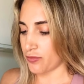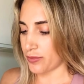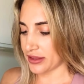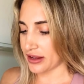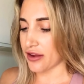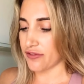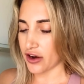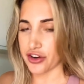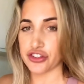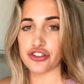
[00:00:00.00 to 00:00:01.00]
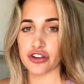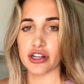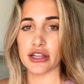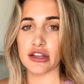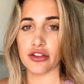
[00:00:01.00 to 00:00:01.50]
stay very
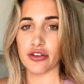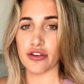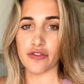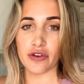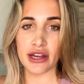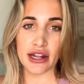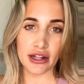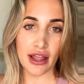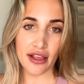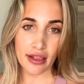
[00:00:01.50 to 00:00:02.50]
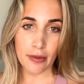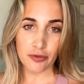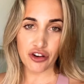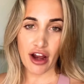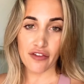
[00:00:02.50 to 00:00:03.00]
strictly gluten free unless I'm
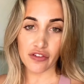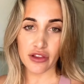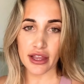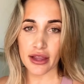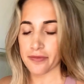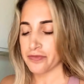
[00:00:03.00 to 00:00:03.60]
traveling.